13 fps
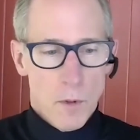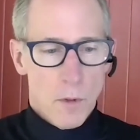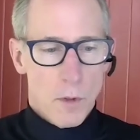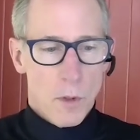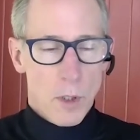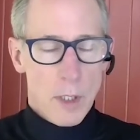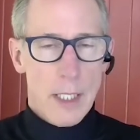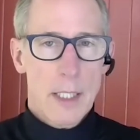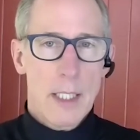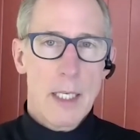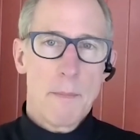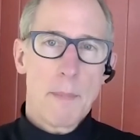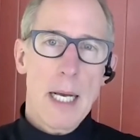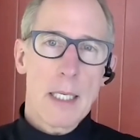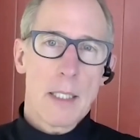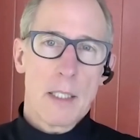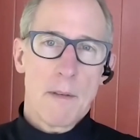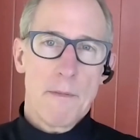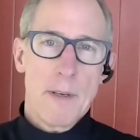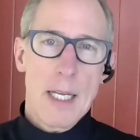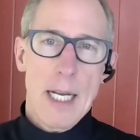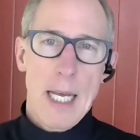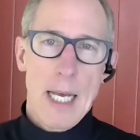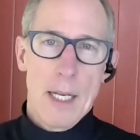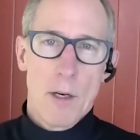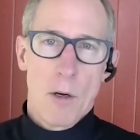look at the impact that the Fed
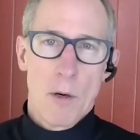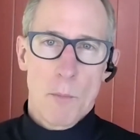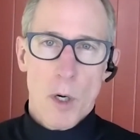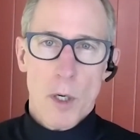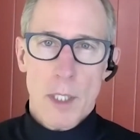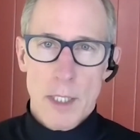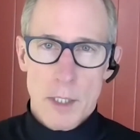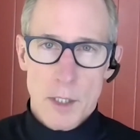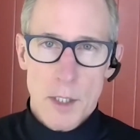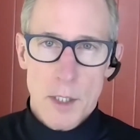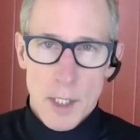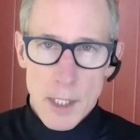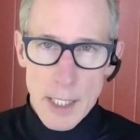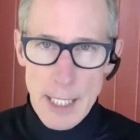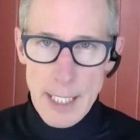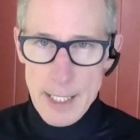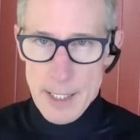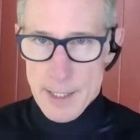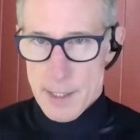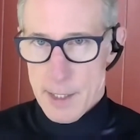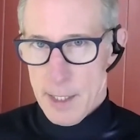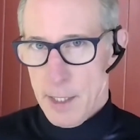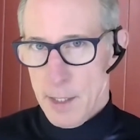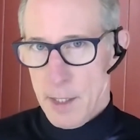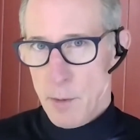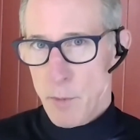had on markets, and
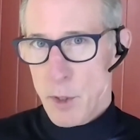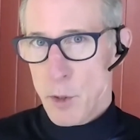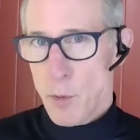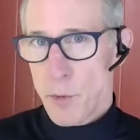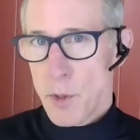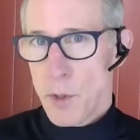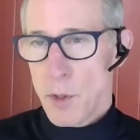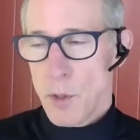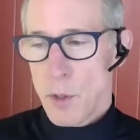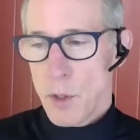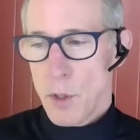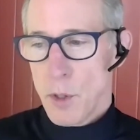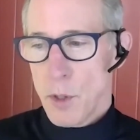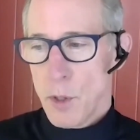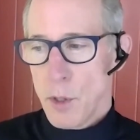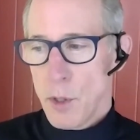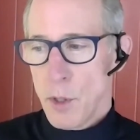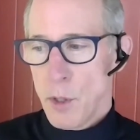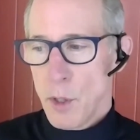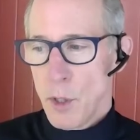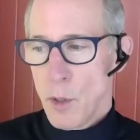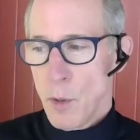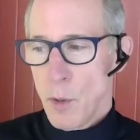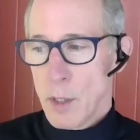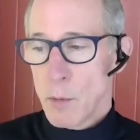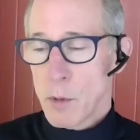then when
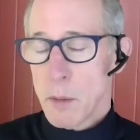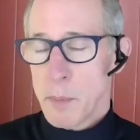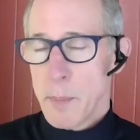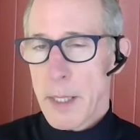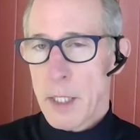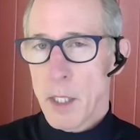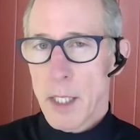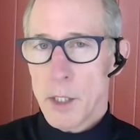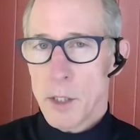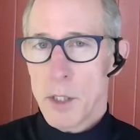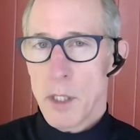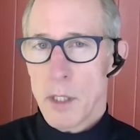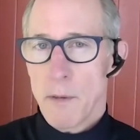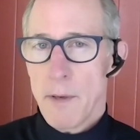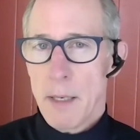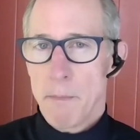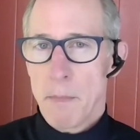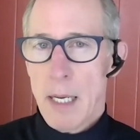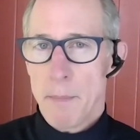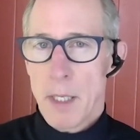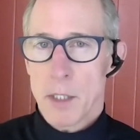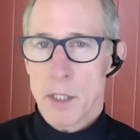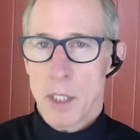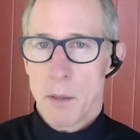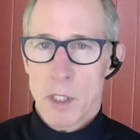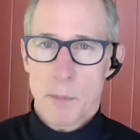and there was some speculation that the Fed might bear
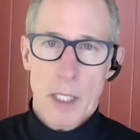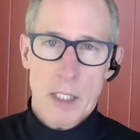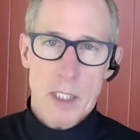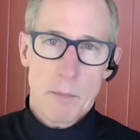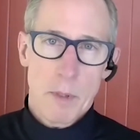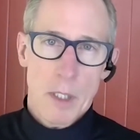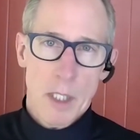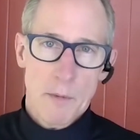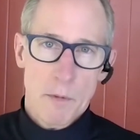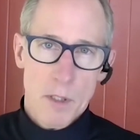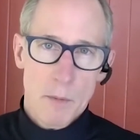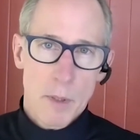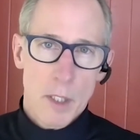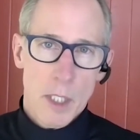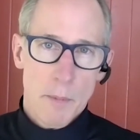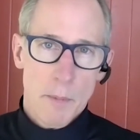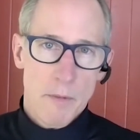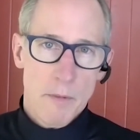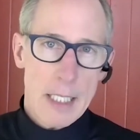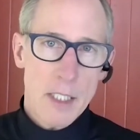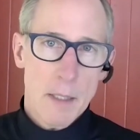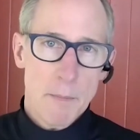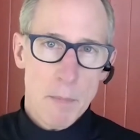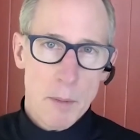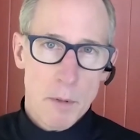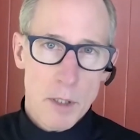some responsibility for the buildup of asset
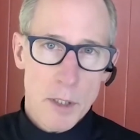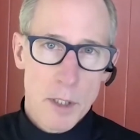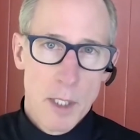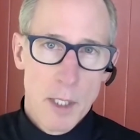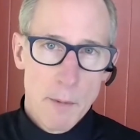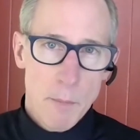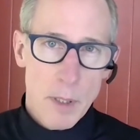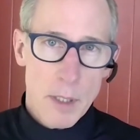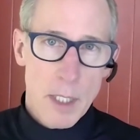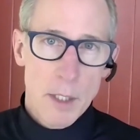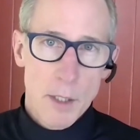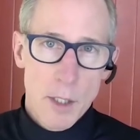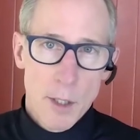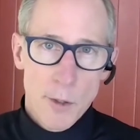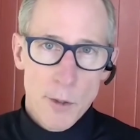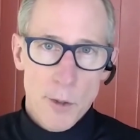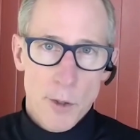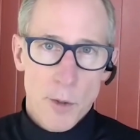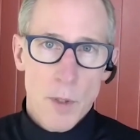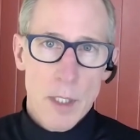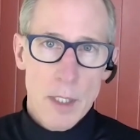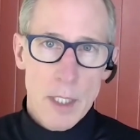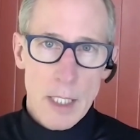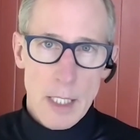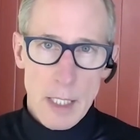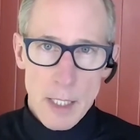bubbles, but then during
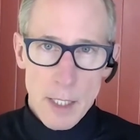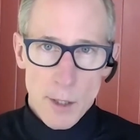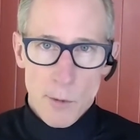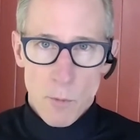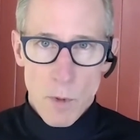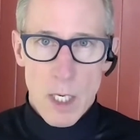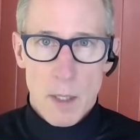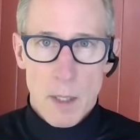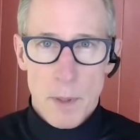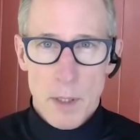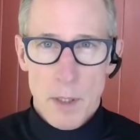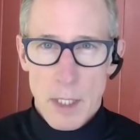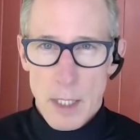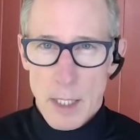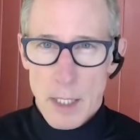the run up in the